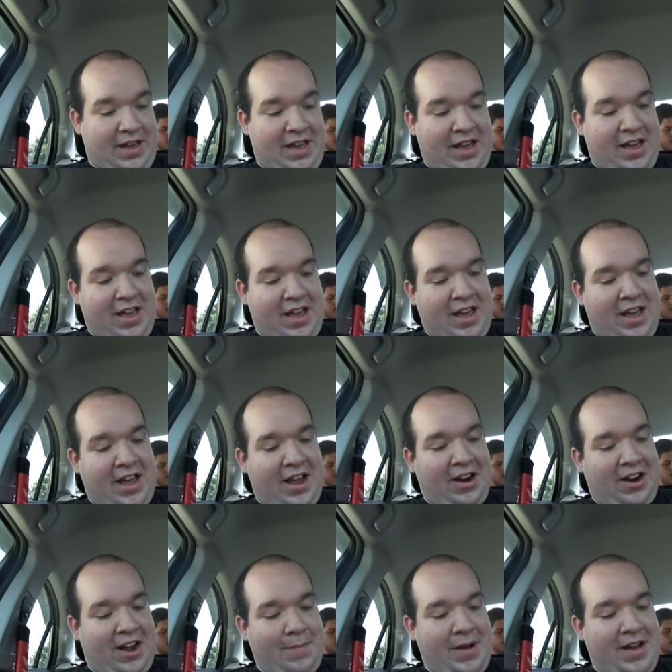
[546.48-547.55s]
Ah,
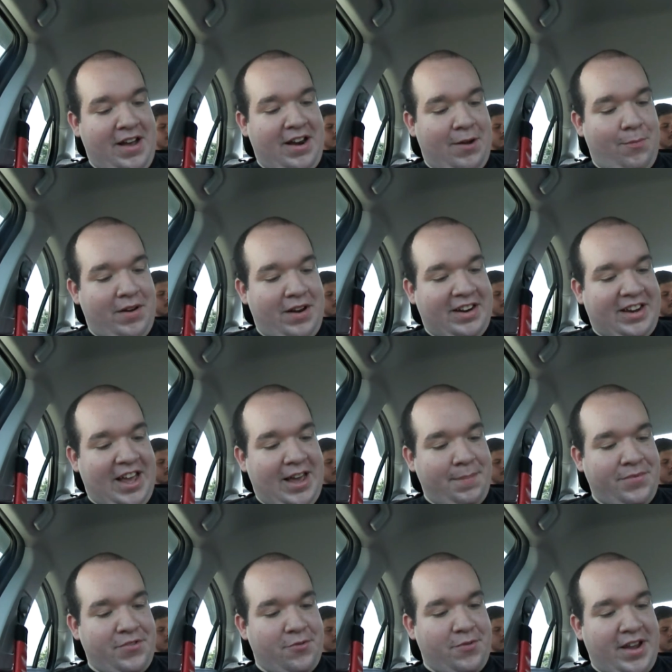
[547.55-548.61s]
come on. I wanna
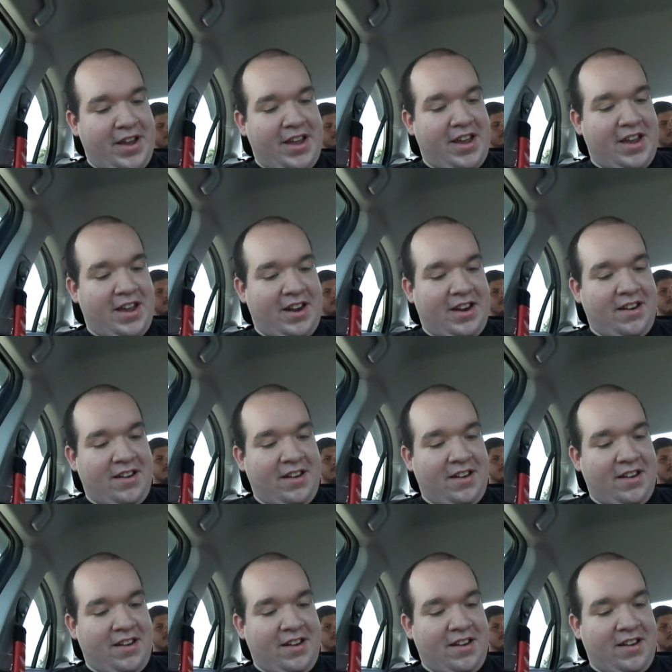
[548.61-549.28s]
capture it.